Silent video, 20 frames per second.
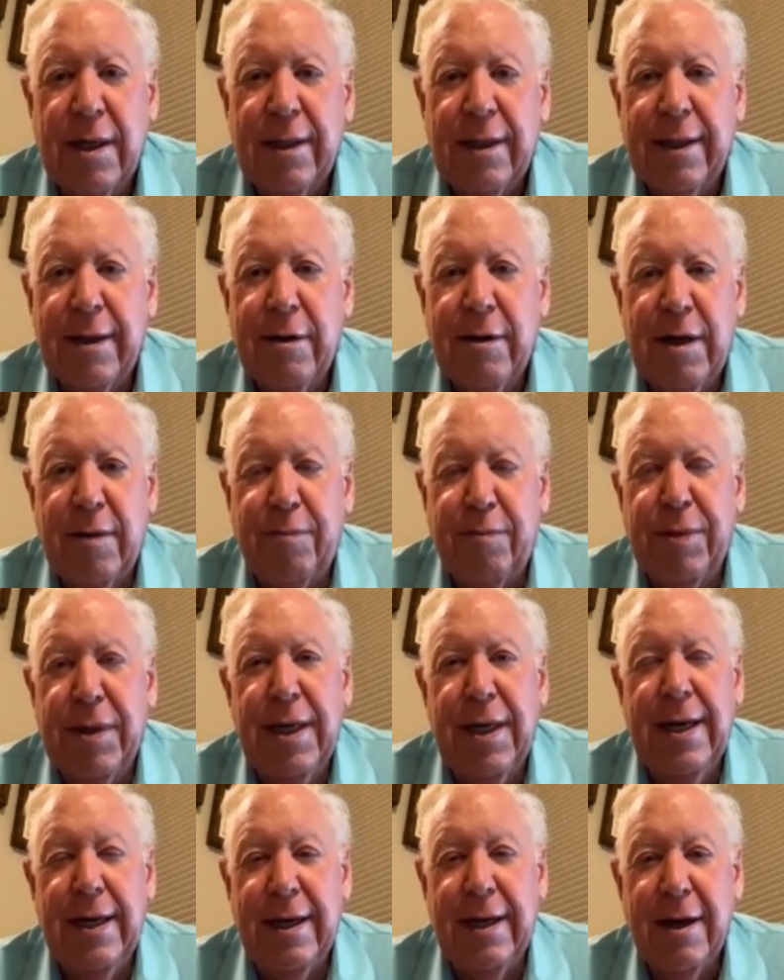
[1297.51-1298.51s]
Larry,
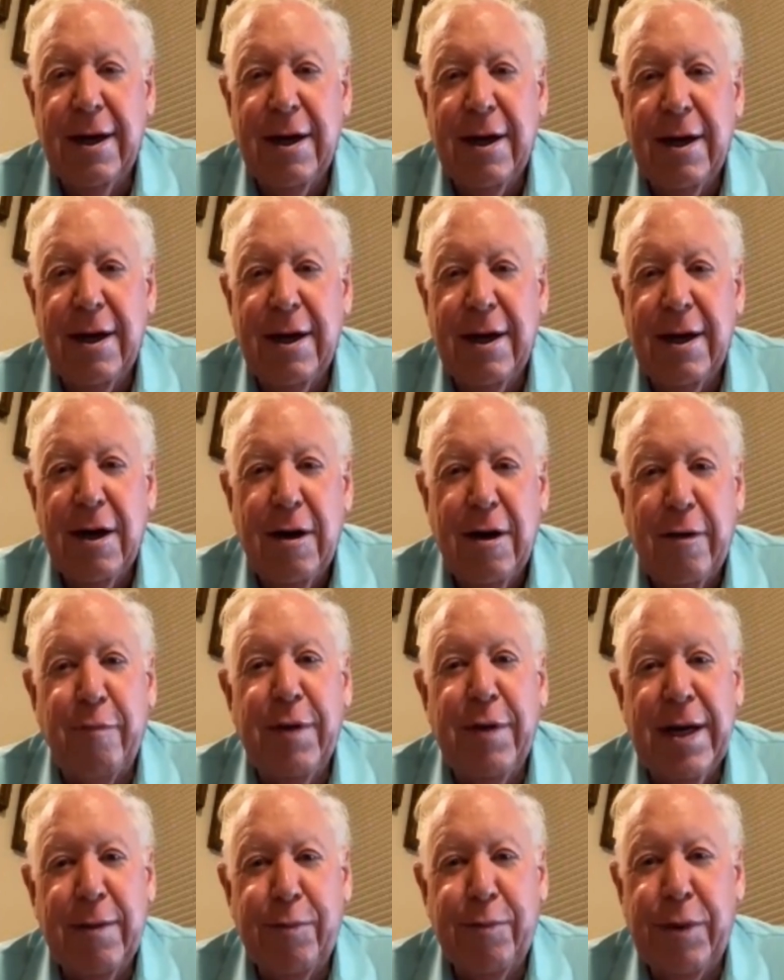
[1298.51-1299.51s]
a
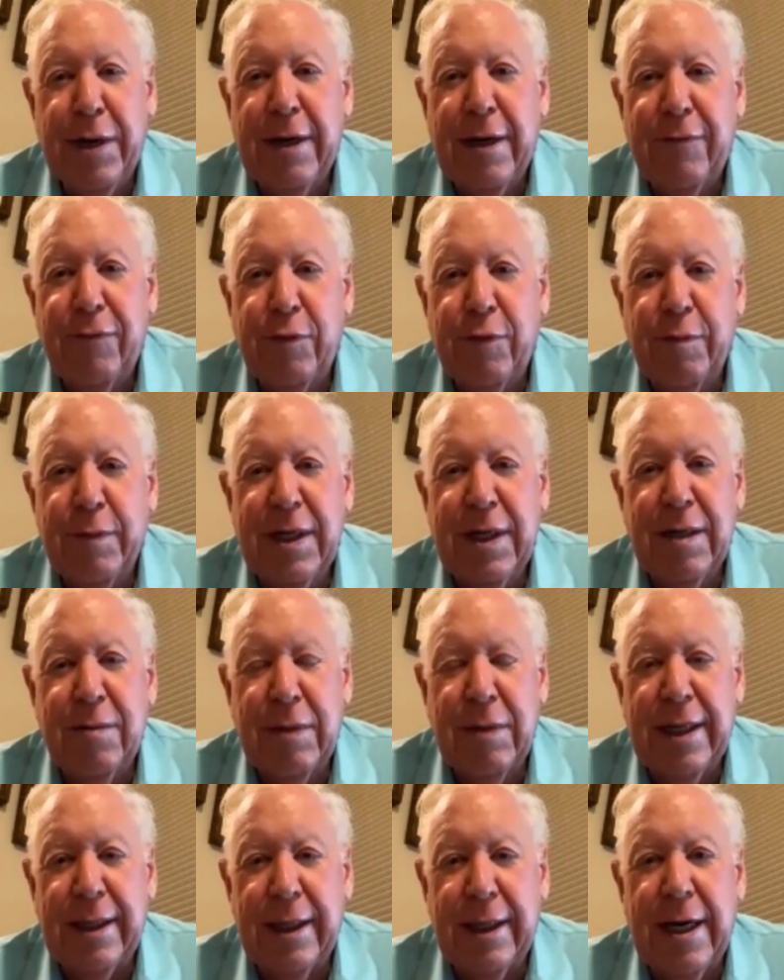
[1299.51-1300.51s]
big putt for me in
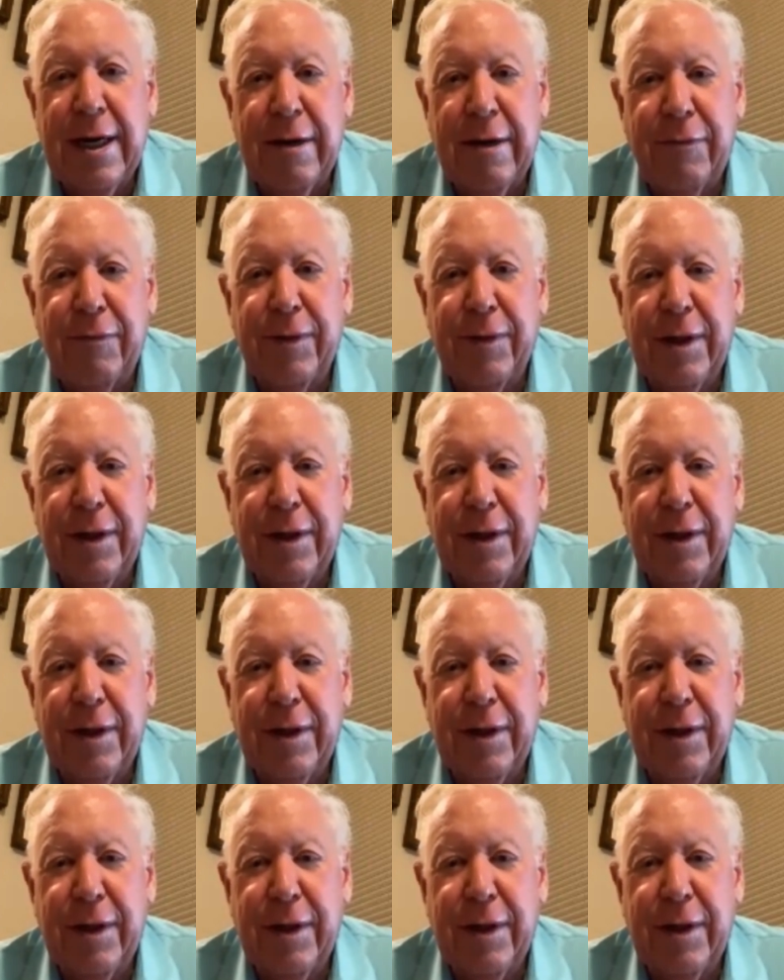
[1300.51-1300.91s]
my life,